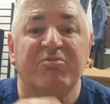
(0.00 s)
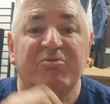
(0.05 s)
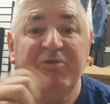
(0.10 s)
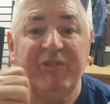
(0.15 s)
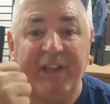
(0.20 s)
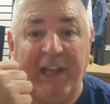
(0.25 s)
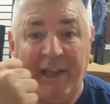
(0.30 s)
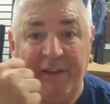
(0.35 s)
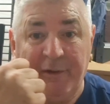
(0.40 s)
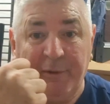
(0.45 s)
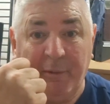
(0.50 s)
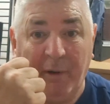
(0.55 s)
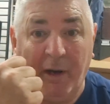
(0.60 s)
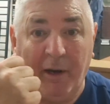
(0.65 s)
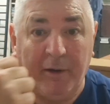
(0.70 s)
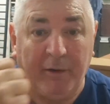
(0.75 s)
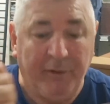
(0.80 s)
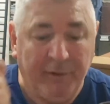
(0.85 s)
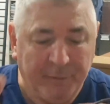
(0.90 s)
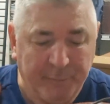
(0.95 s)
down the
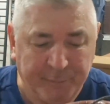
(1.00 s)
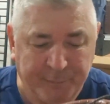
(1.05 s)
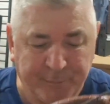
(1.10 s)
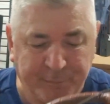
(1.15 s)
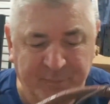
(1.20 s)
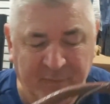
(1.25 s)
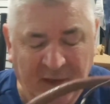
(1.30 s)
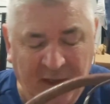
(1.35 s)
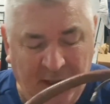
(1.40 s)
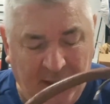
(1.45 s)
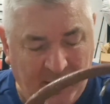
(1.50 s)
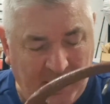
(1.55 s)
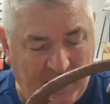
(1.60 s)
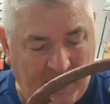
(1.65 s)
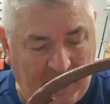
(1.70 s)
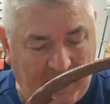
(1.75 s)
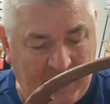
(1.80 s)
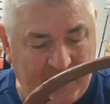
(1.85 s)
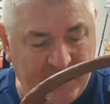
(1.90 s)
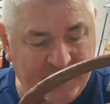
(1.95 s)
road.
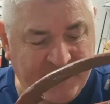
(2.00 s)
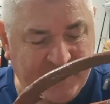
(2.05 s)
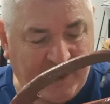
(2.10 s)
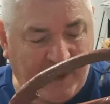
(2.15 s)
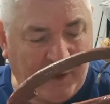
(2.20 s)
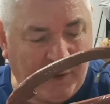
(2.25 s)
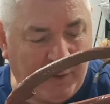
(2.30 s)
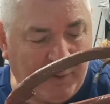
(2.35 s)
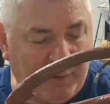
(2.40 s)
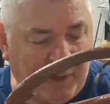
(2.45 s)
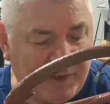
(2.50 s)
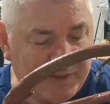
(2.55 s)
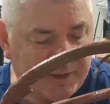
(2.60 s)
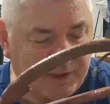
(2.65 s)
And so as a